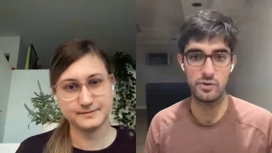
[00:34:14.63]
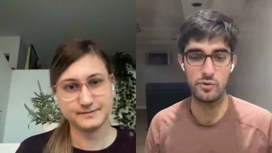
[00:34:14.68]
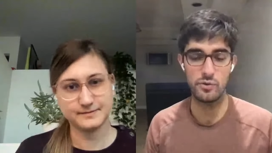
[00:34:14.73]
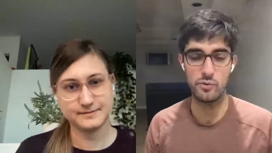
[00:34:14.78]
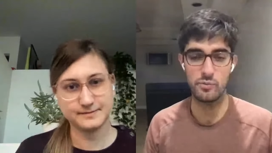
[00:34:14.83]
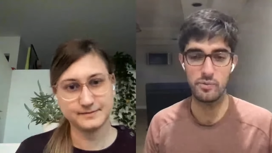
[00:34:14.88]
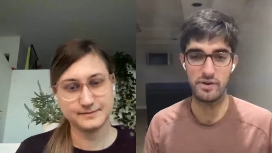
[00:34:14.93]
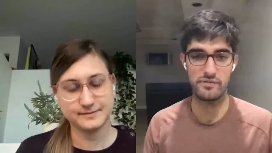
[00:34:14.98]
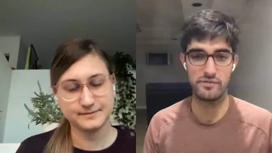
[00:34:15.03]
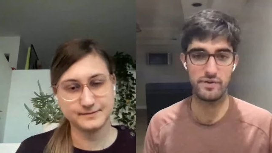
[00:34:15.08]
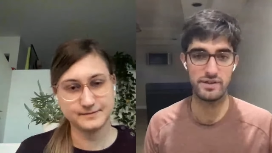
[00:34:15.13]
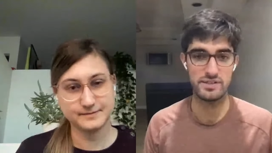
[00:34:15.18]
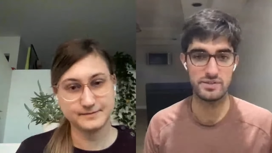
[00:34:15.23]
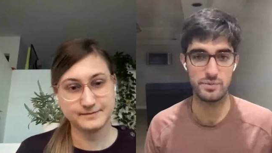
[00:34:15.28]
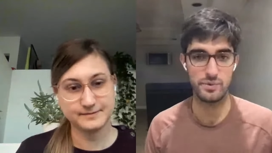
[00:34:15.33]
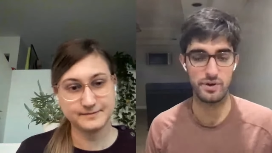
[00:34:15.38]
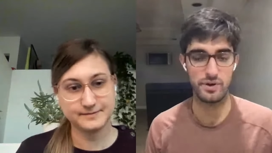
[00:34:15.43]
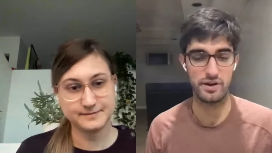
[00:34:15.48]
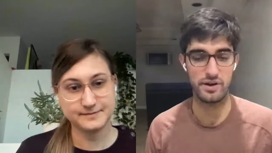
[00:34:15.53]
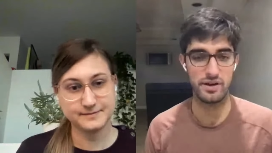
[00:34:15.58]
Speaker 1: if I knew who my
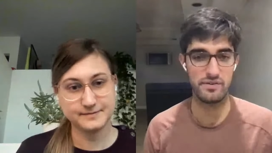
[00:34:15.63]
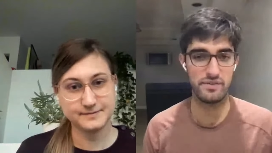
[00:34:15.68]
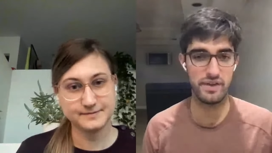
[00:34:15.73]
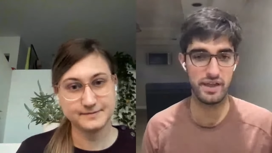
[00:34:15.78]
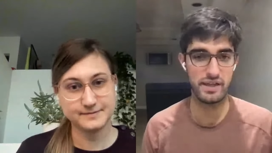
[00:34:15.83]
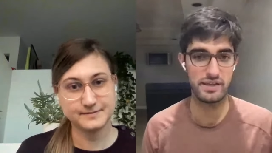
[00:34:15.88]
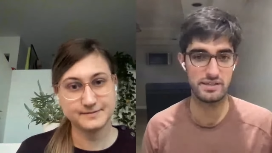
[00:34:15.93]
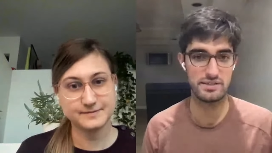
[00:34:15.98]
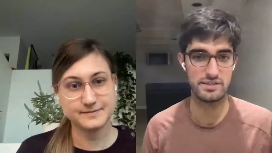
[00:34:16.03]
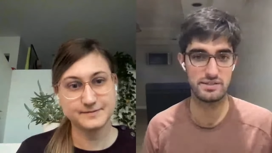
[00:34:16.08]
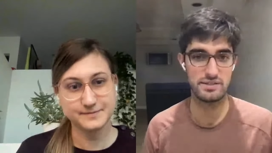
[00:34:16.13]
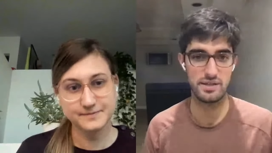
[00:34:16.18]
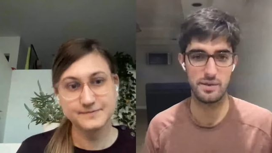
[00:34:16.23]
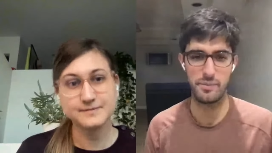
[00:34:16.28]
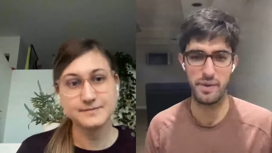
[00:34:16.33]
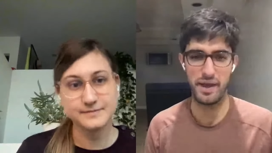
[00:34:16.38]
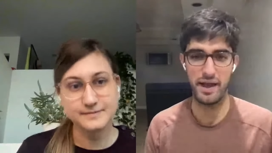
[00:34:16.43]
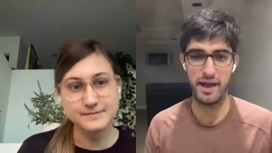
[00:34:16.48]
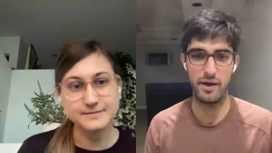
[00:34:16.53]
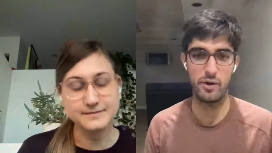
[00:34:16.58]
friends were in advance
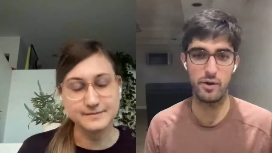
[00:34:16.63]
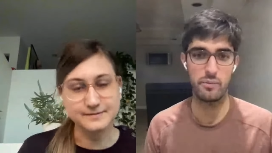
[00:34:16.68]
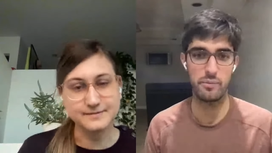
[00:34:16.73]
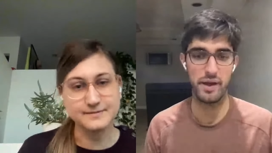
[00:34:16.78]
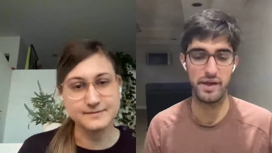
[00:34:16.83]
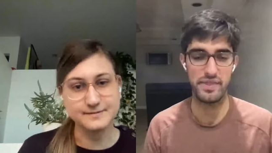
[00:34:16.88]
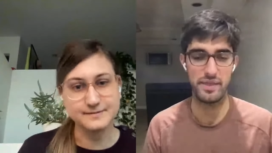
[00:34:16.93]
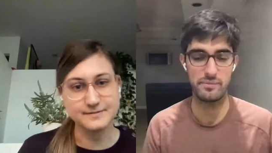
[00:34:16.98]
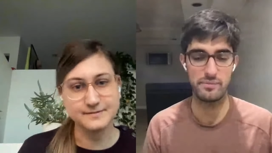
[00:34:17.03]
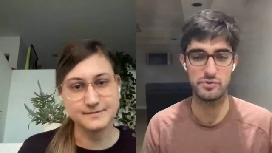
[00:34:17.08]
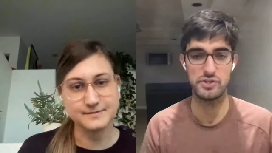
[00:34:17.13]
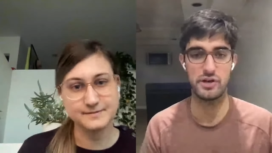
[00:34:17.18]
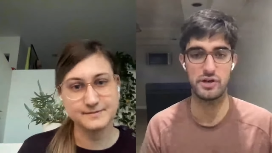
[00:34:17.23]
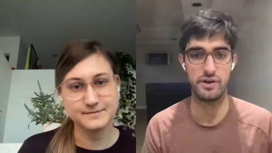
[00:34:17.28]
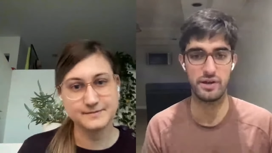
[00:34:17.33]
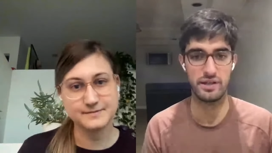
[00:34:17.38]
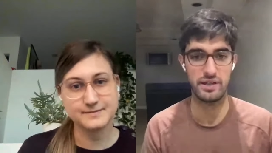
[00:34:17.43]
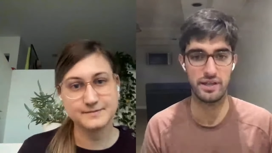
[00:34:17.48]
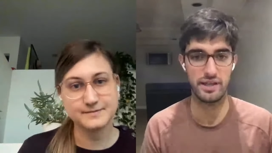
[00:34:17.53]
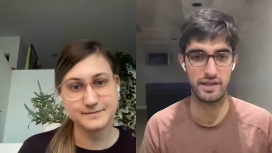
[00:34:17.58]
somehow by
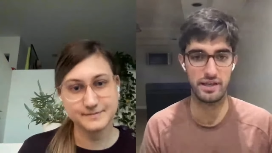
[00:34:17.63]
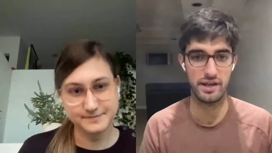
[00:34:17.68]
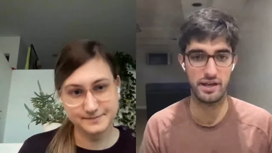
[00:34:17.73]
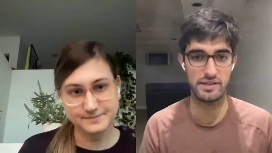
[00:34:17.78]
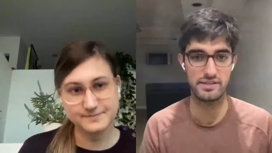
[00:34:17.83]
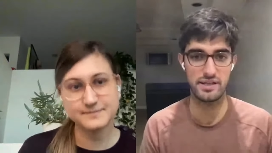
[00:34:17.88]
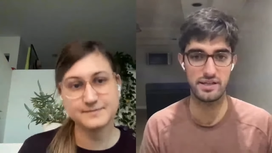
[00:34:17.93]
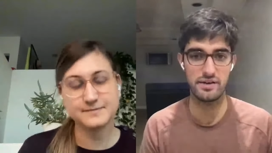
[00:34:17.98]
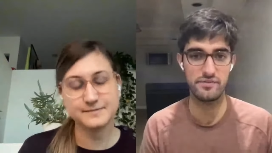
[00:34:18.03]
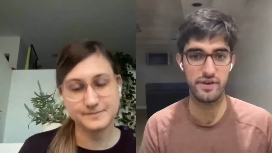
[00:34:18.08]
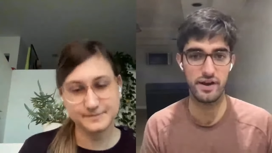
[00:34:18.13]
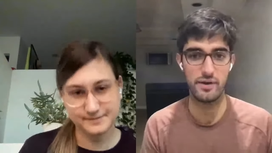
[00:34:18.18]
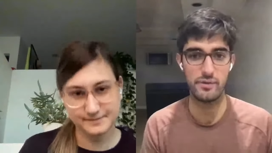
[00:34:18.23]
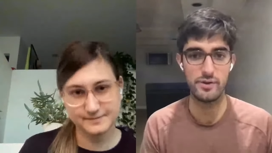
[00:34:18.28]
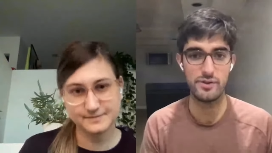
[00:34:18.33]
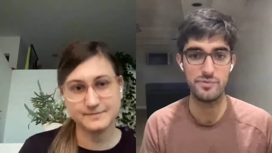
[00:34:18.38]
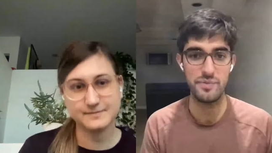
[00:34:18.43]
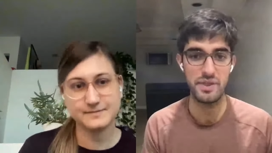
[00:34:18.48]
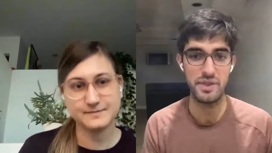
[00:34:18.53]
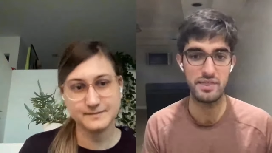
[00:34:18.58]
them sharing like an
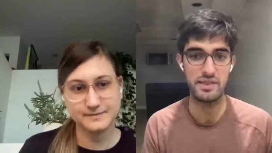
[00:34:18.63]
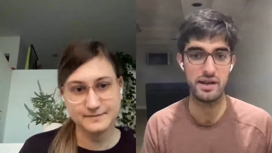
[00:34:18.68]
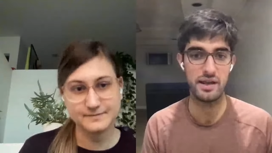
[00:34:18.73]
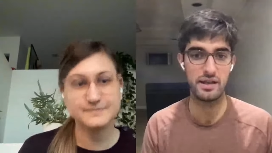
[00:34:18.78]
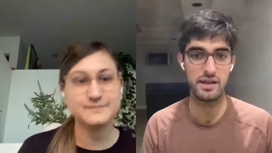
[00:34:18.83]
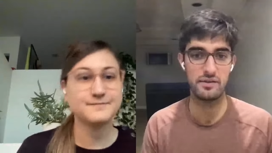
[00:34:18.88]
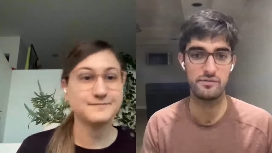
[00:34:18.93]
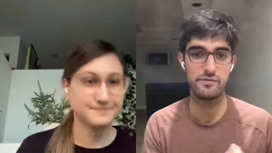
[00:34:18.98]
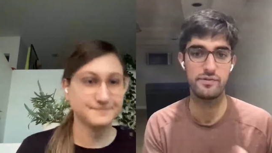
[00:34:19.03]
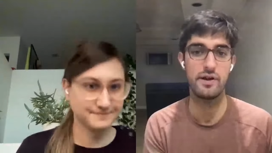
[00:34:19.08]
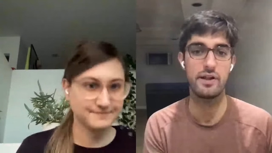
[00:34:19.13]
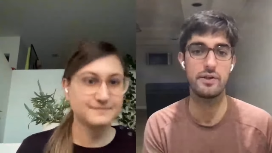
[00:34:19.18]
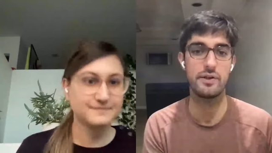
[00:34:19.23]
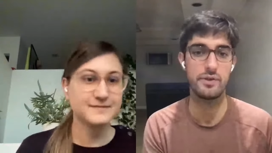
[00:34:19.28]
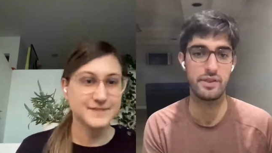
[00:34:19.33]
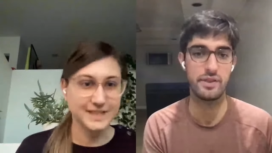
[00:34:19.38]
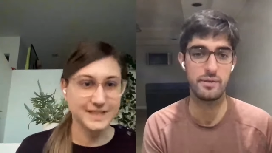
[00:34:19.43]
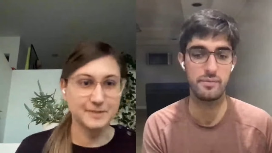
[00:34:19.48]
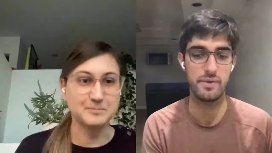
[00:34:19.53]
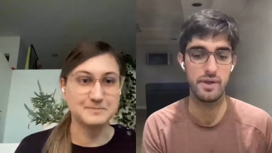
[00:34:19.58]
identifier with me, then I could
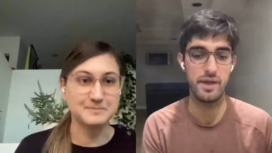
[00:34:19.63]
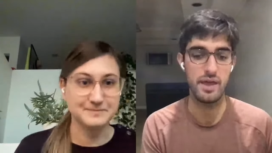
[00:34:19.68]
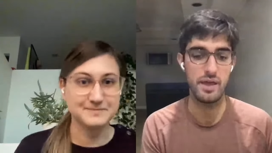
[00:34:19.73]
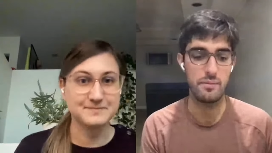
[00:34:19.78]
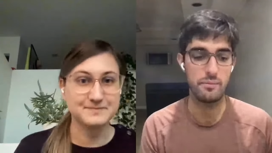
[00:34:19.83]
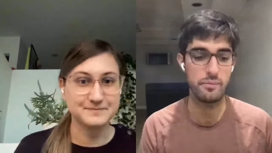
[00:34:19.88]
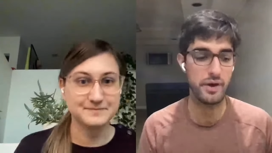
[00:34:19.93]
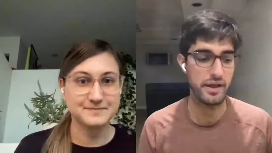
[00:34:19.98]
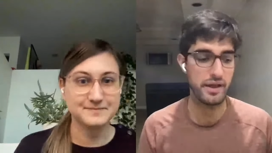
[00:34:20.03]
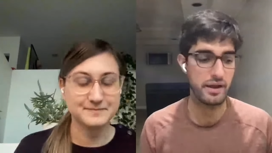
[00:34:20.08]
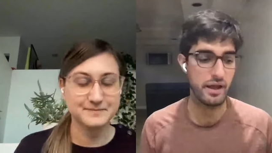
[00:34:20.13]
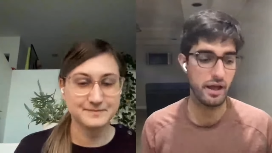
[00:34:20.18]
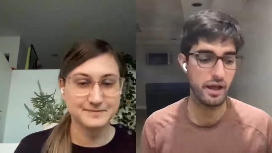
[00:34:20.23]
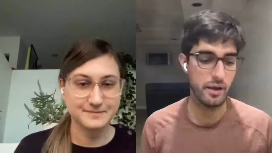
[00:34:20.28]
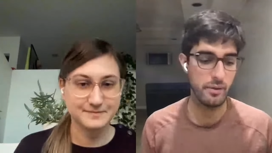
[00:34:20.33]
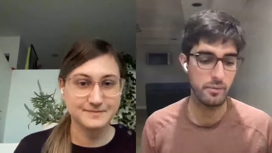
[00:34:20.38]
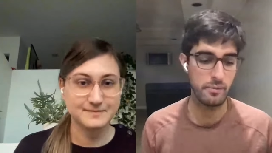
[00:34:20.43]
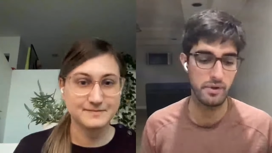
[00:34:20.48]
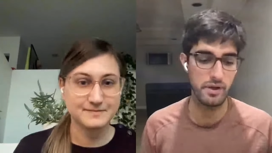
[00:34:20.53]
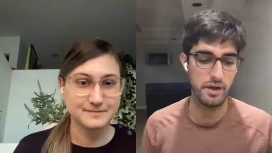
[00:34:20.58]
follow them.
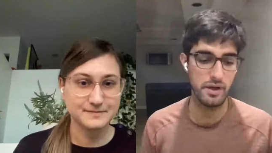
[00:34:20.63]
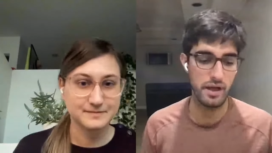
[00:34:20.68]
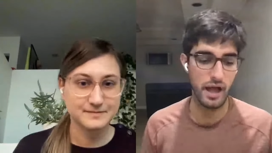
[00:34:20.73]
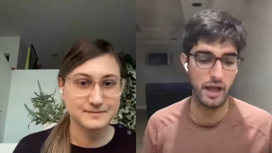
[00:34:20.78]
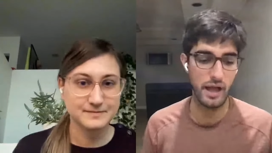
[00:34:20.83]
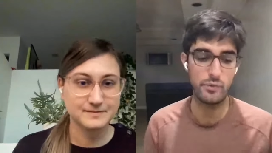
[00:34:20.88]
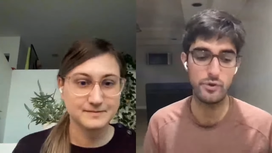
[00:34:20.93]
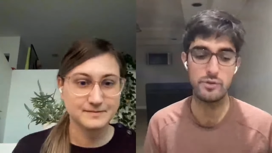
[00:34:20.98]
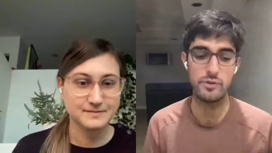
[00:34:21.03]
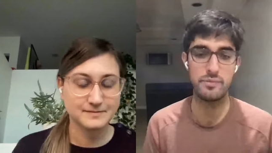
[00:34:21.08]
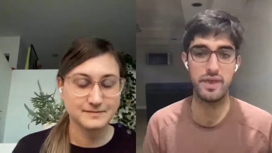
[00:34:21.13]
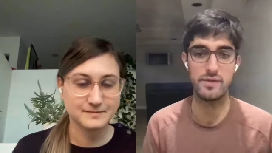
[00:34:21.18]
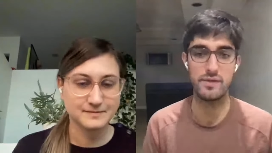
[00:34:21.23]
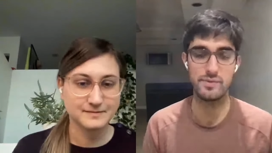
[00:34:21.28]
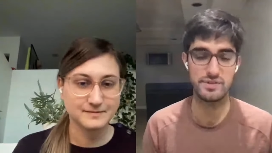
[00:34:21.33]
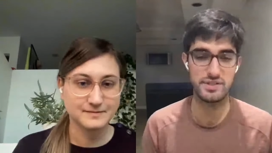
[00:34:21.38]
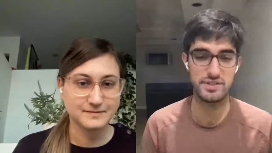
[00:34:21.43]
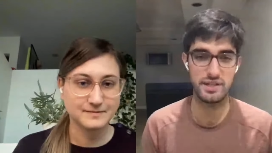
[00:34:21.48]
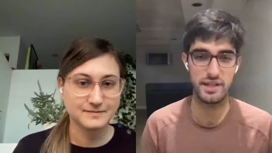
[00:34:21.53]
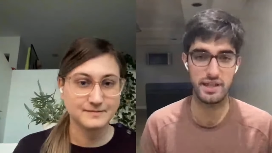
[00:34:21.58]
But um, I
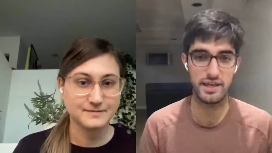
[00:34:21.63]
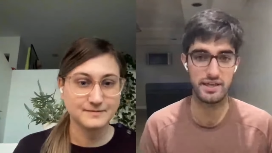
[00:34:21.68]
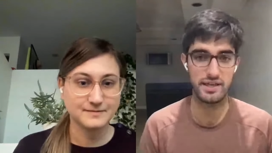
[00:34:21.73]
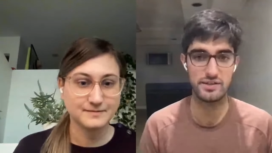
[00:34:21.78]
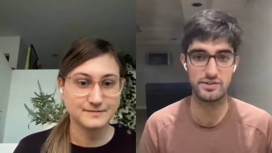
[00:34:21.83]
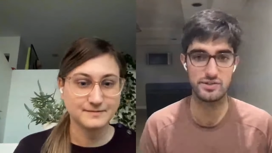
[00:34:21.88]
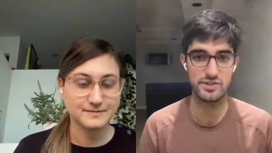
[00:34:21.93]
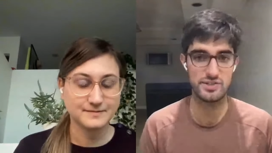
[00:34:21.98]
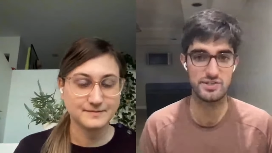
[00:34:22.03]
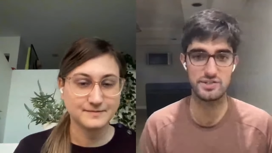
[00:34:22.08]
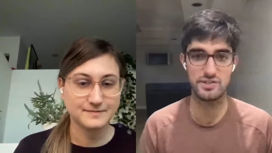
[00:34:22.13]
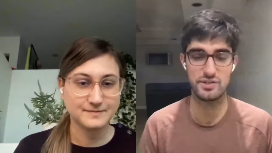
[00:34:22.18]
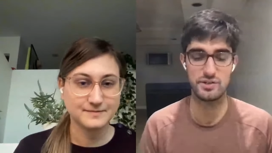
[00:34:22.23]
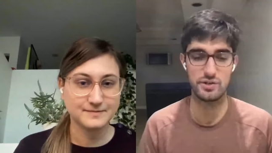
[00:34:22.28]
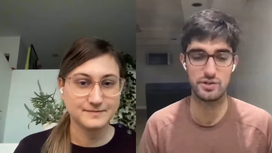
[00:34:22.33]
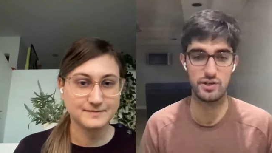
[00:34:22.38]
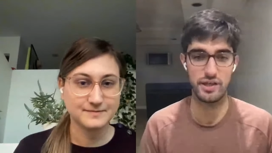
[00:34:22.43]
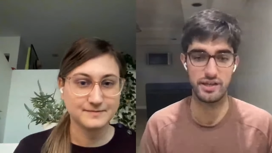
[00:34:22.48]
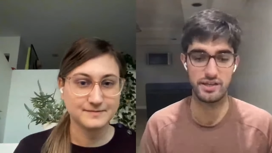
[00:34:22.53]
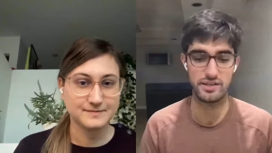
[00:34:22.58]
wouldn't be able to like
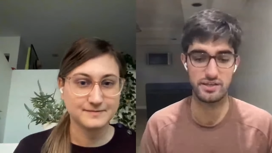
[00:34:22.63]
just